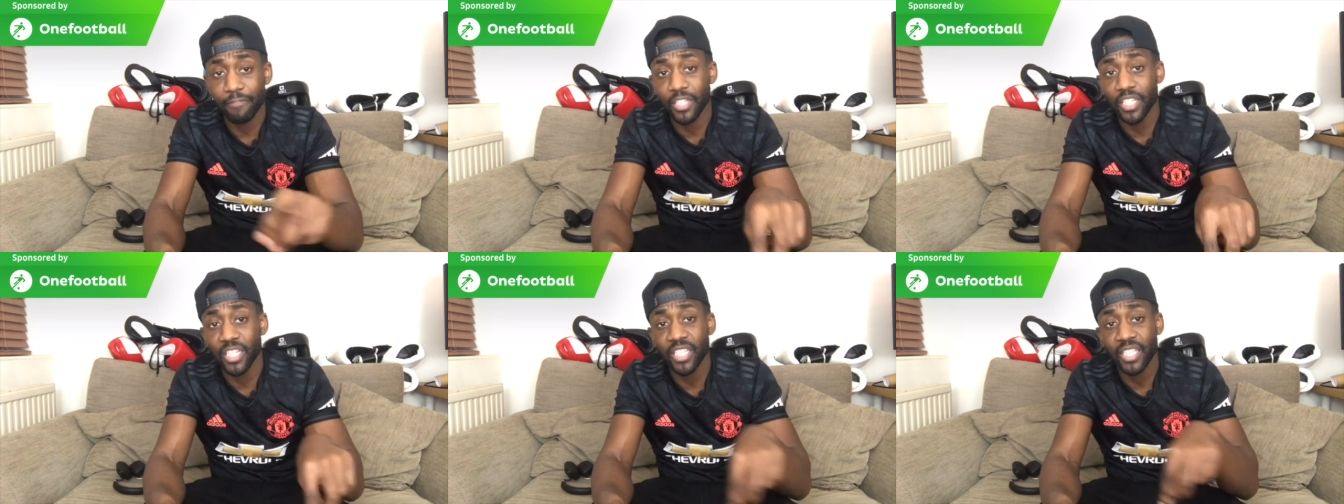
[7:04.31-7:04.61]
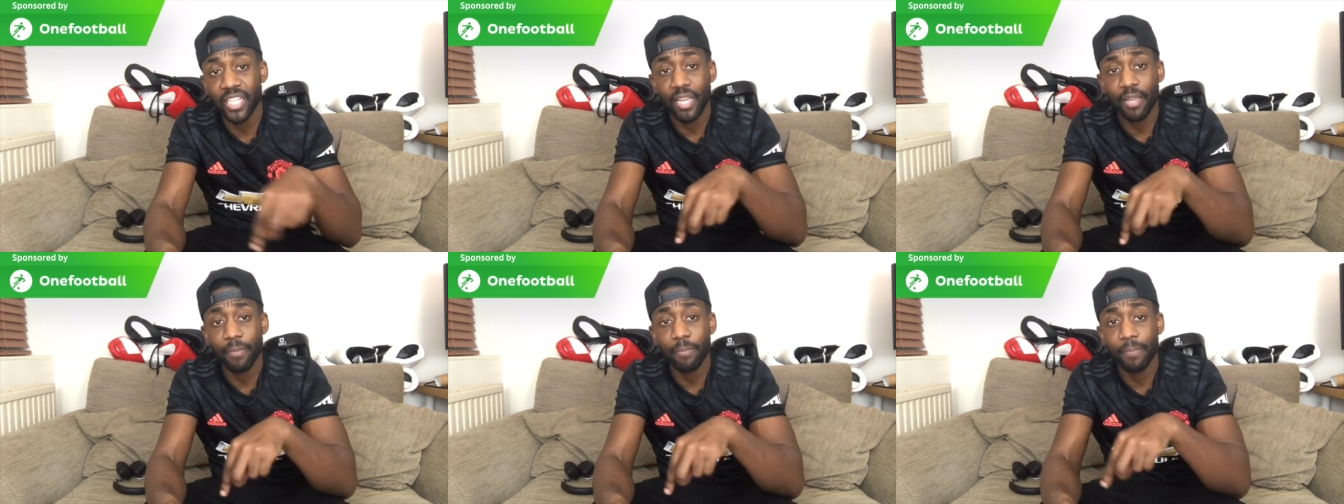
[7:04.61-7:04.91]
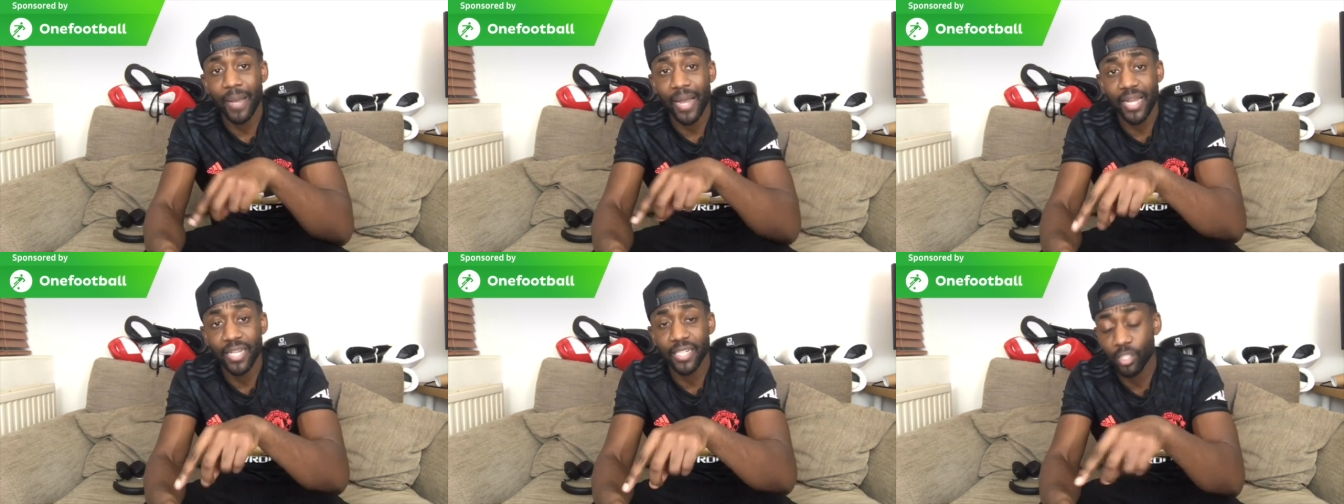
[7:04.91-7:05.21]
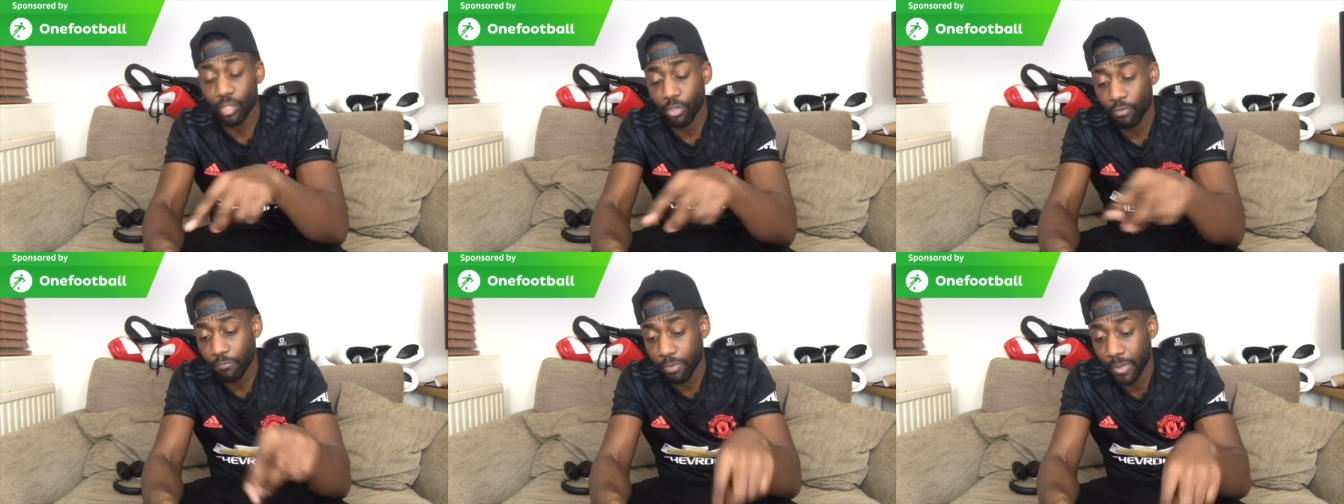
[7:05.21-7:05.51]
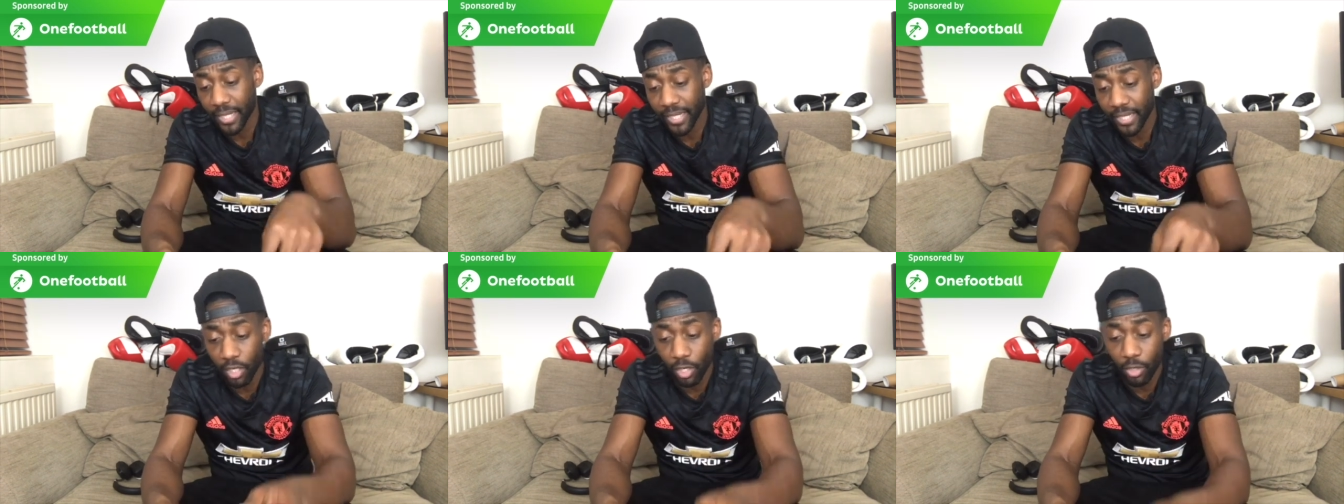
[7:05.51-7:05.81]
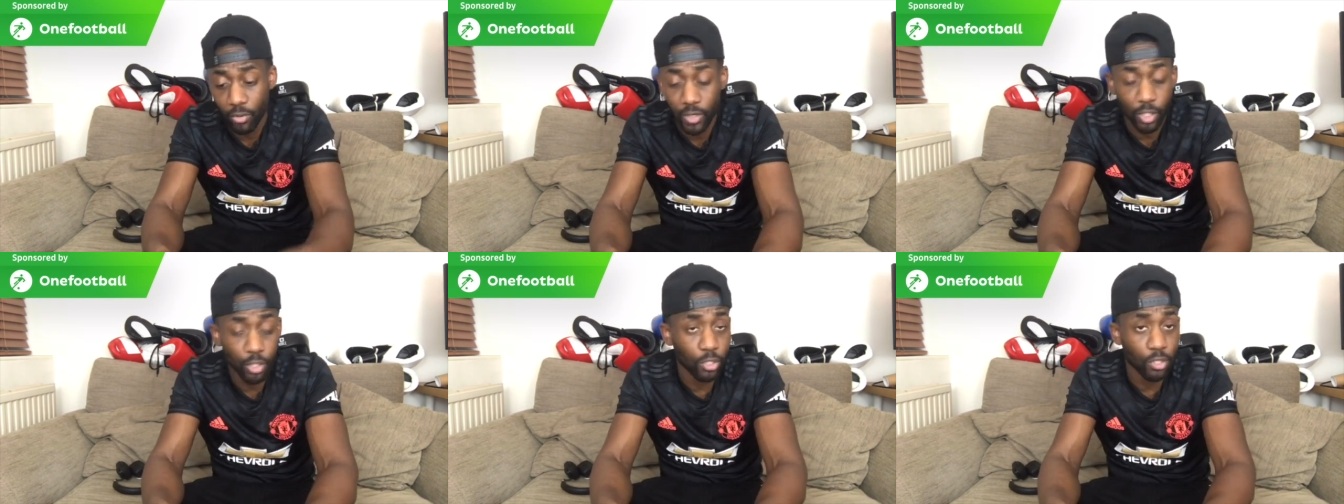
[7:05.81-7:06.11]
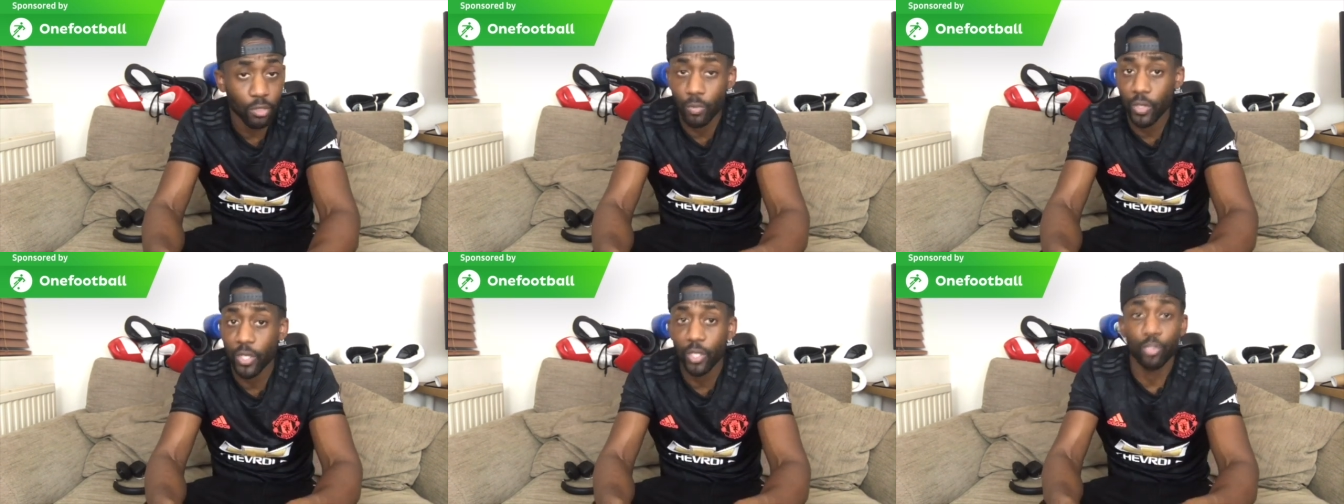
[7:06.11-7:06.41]
the same patterns of play going on,
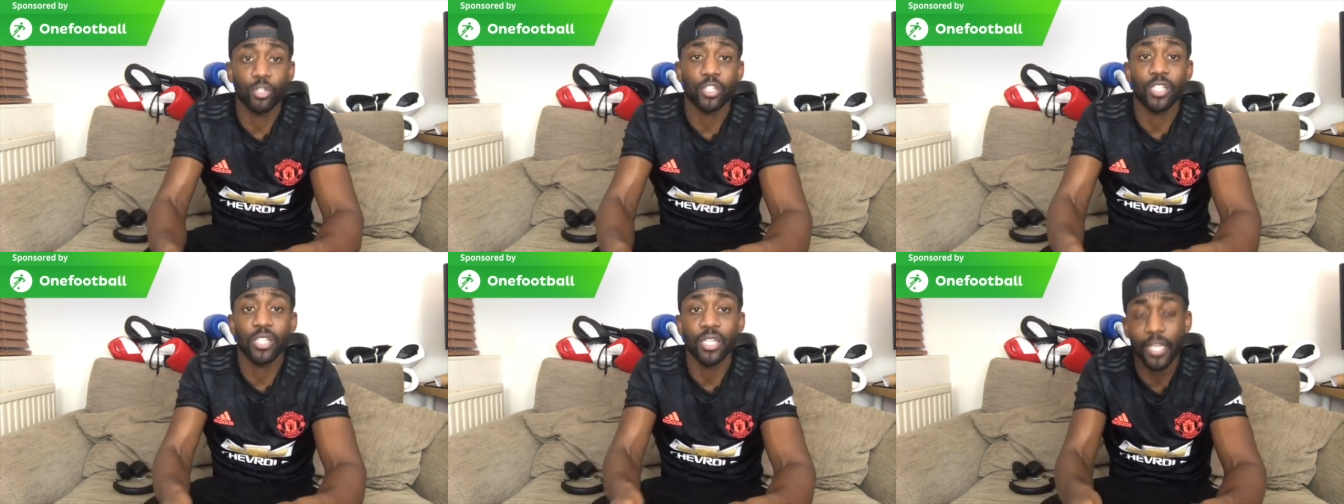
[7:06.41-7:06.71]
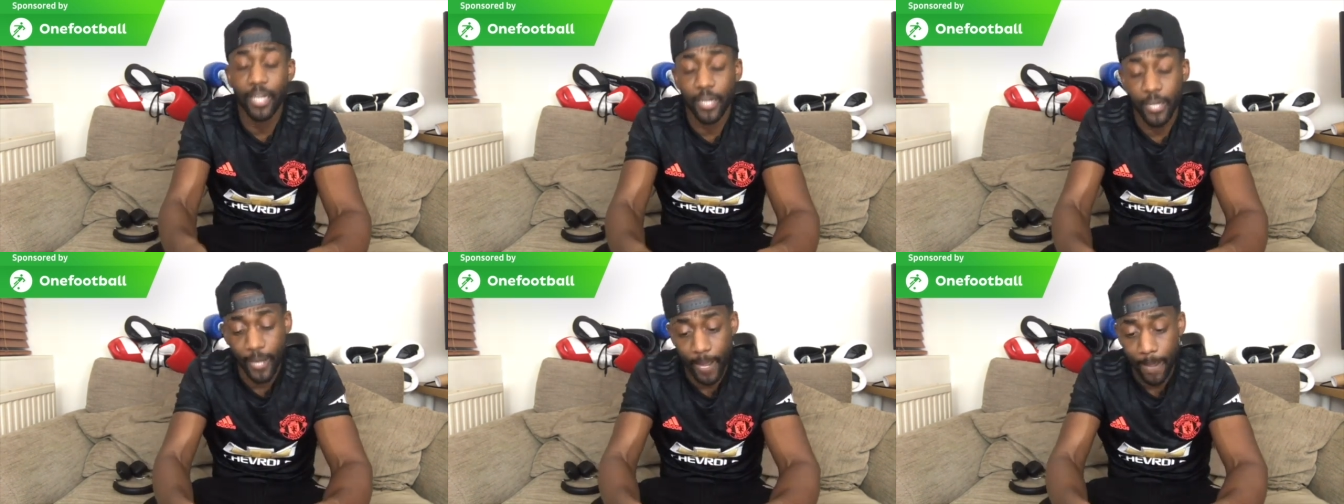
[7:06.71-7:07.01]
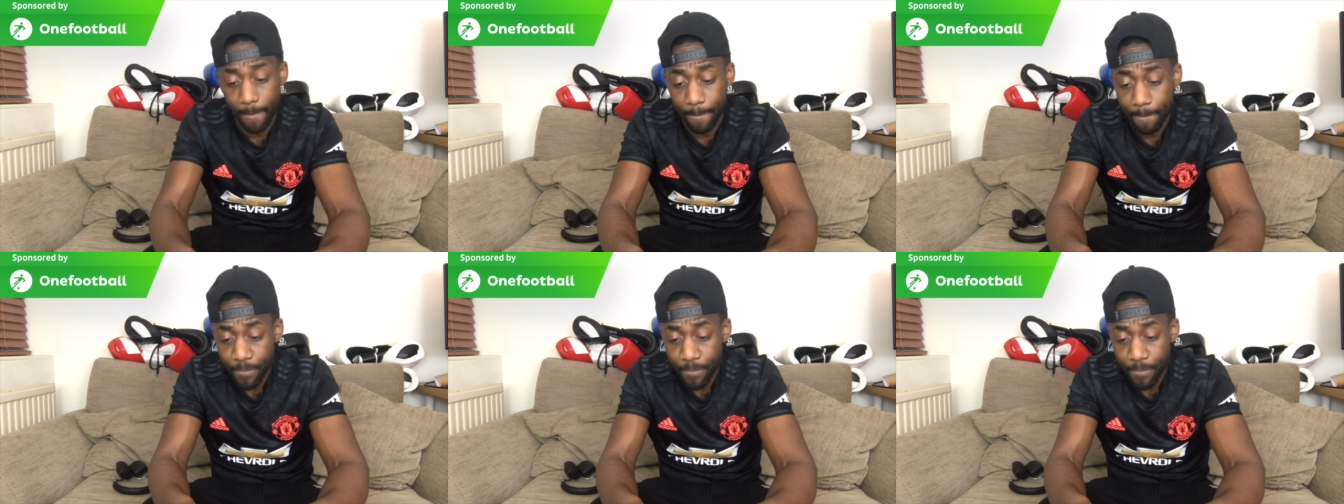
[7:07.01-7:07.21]
and we're not seeing that.